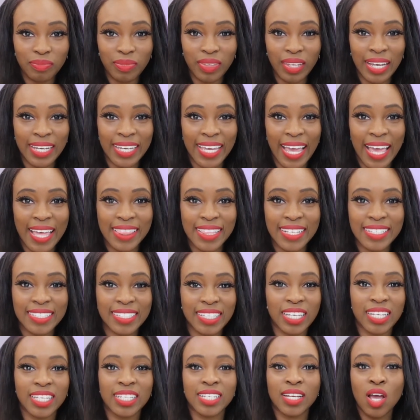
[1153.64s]
Again, this
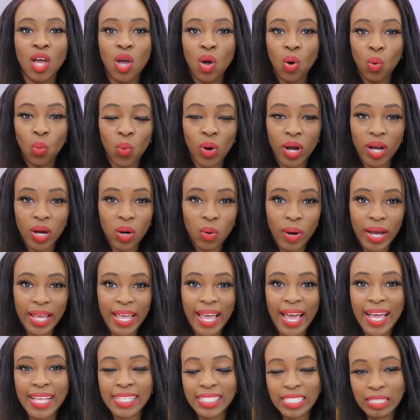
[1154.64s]
can work quite
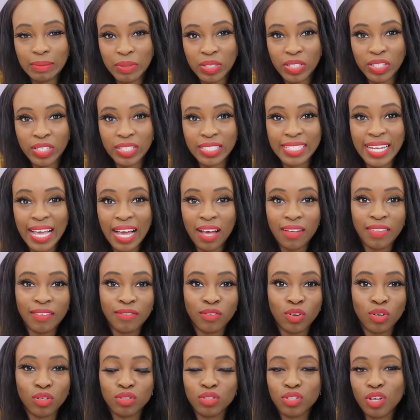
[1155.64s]
handy because now they've
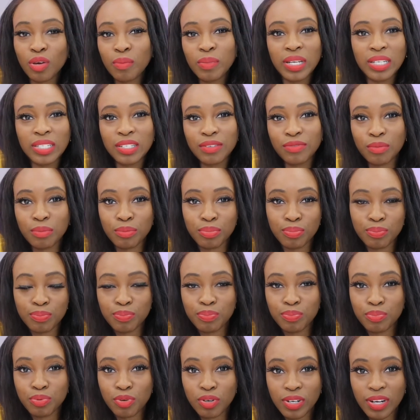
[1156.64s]
got so many different
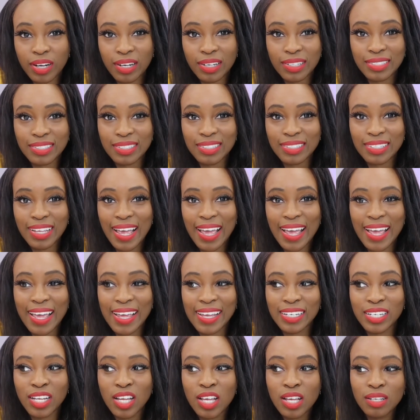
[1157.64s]
products
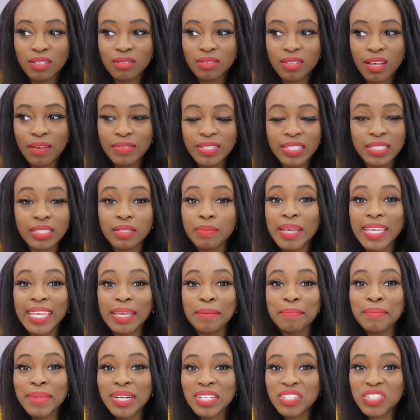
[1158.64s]
and services to make
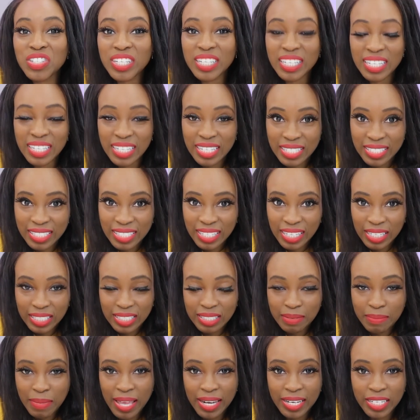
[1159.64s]
it much easier
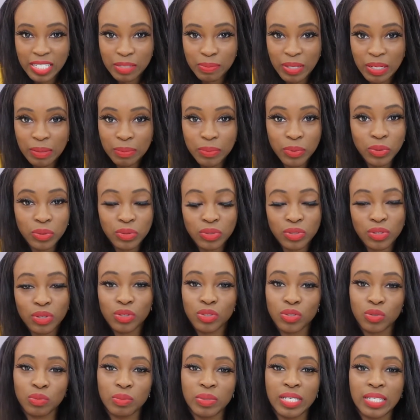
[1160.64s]
to manage people's
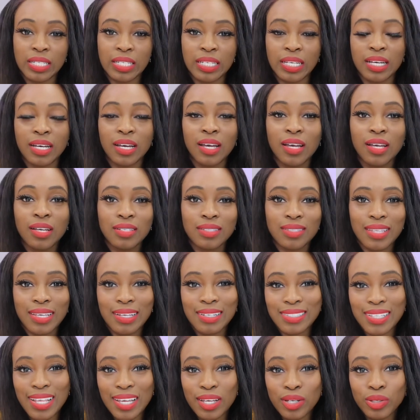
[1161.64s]
social media.
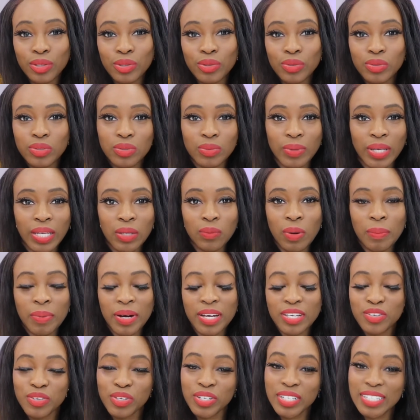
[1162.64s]
Things like Hootsuite, whereby
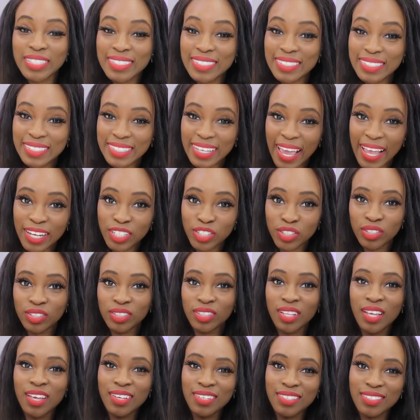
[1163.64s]
you can
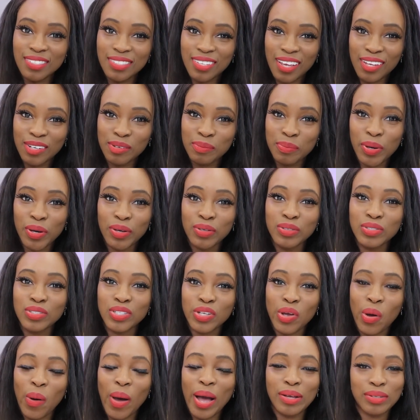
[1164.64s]
schedule certain posts
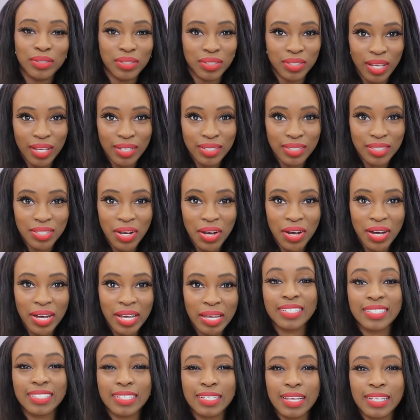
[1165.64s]
to go out at a certain
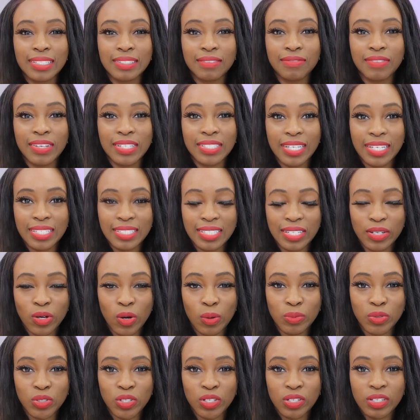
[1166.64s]
time. It's a fantastic
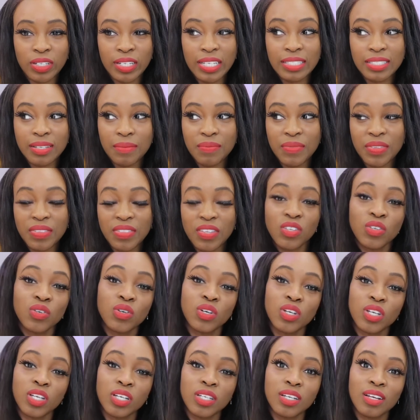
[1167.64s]
option. It's something that you
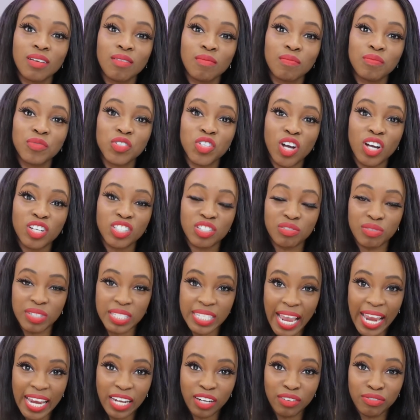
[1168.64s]
can charge a
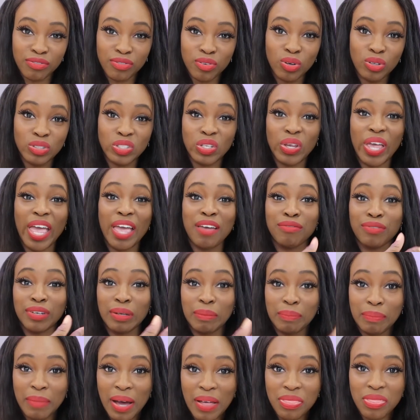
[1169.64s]
retainer for. So
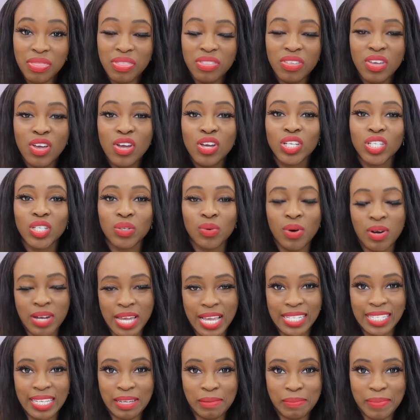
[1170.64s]
every month you are
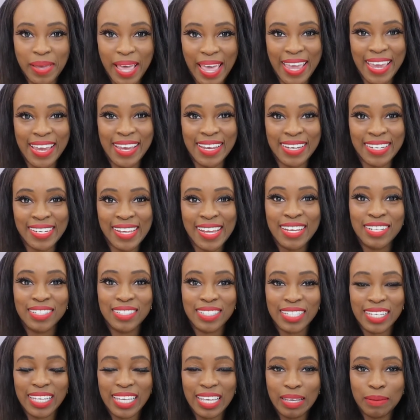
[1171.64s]
getting paid
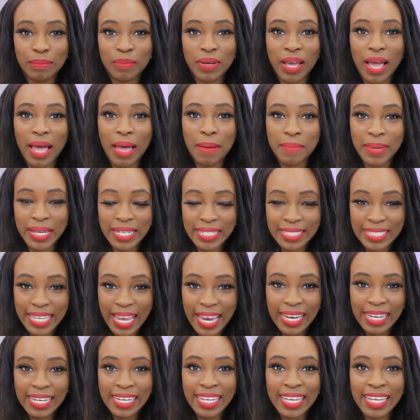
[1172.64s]
to keep
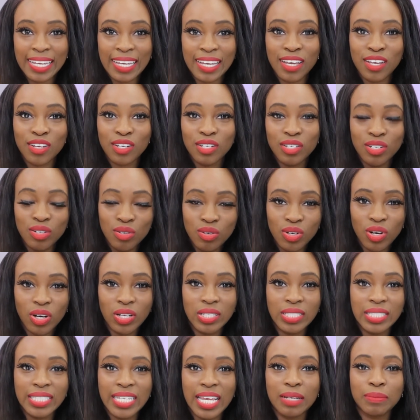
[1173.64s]
maintaining new
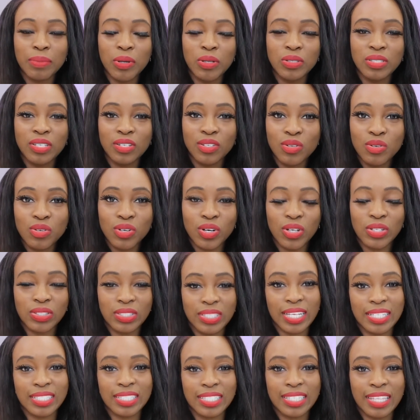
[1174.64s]
content, posting new
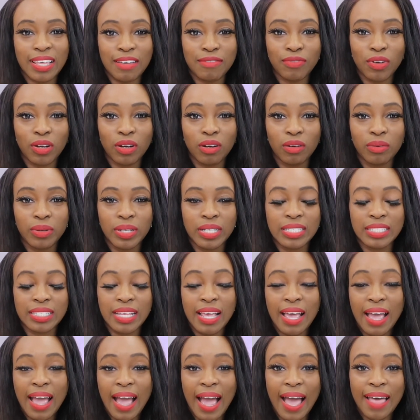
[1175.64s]
content to their followers.
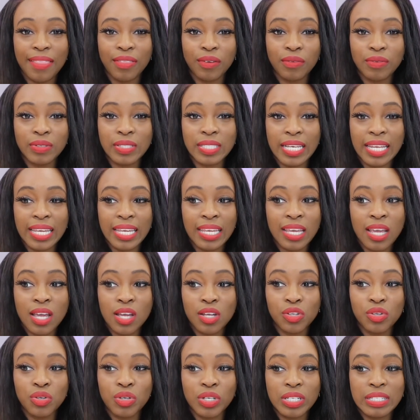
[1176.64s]
And obviously
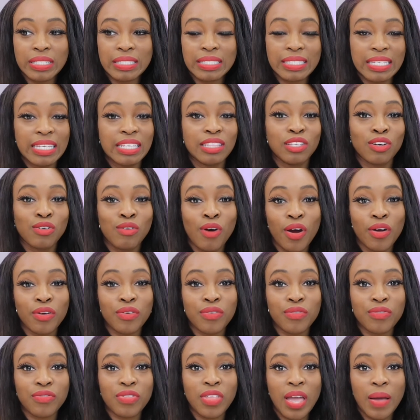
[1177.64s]
you can see the
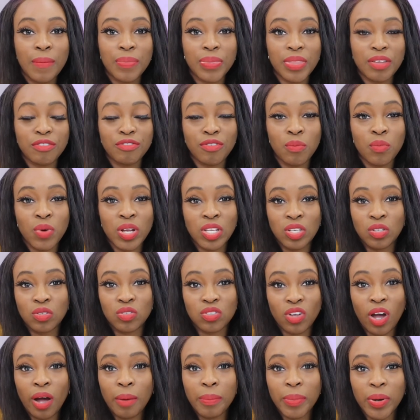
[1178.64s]
growth from when you
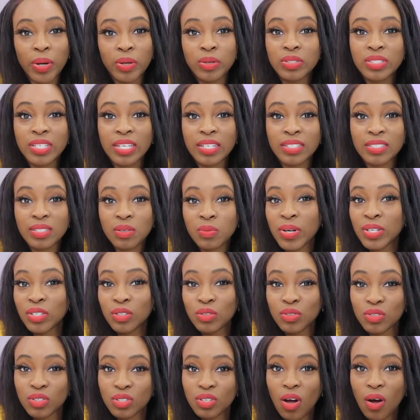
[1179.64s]
start posting to when
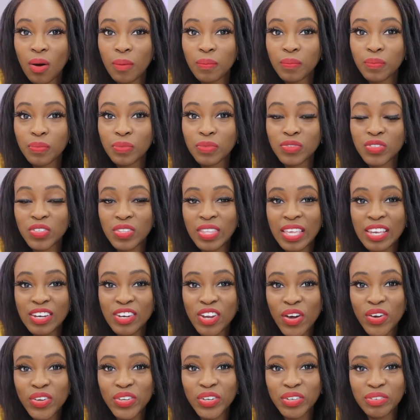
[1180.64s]
you stop. so they
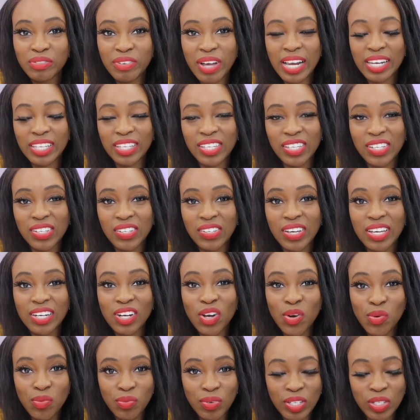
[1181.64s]
know your value, and
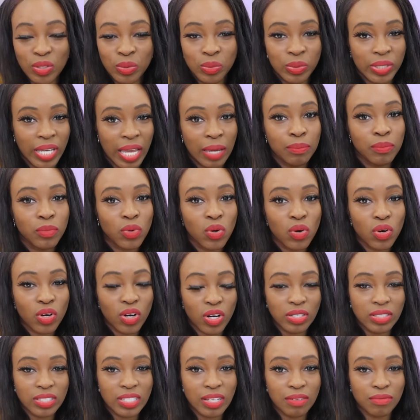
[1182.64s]
hopefully you'll gain more
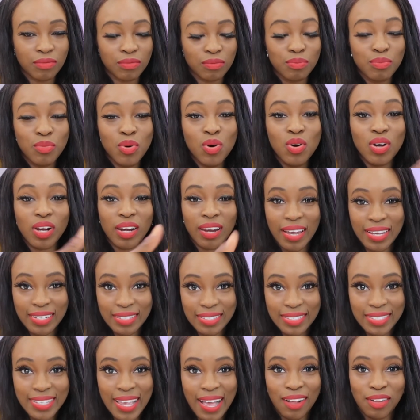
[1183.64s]
content, more
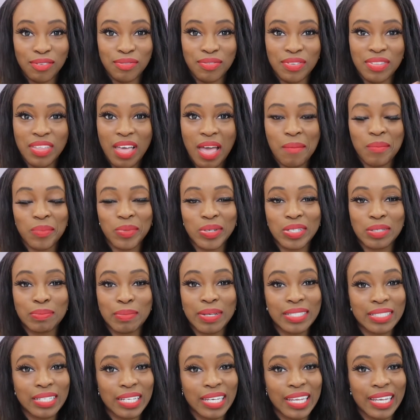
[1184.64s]
clientele for them, which
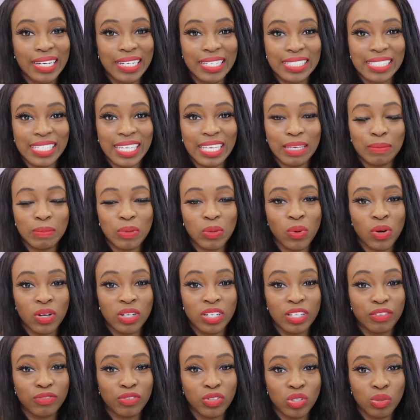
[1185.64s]
means they're likely to keep you
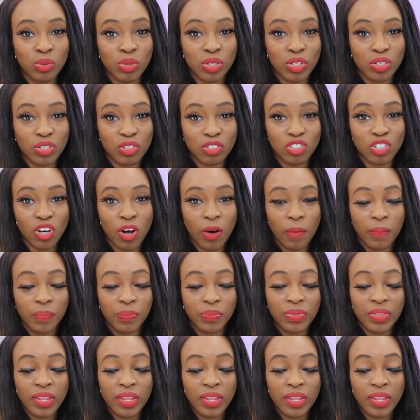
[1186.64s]
on if you do a good job.